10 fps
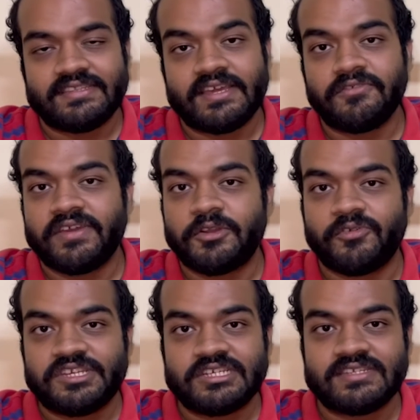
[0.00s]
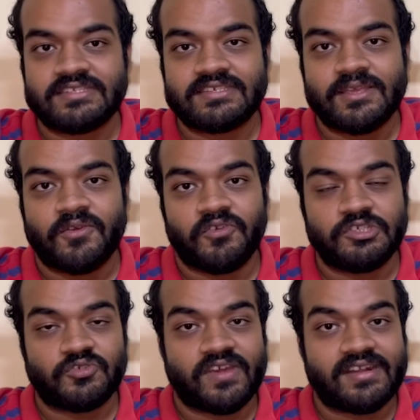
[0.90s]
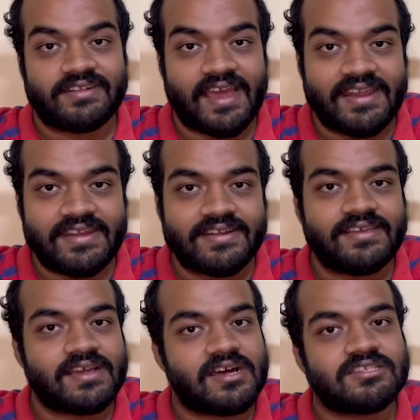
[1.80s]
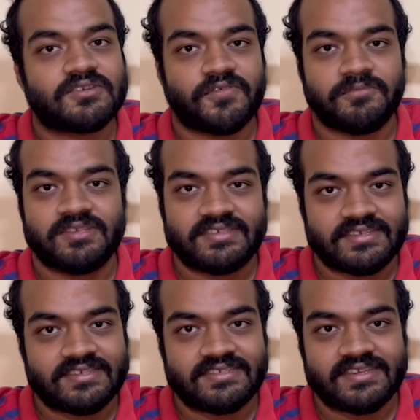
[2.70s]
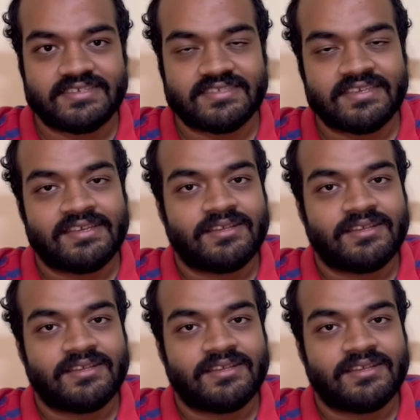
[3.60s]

there were questions which were directly asked from this exercise.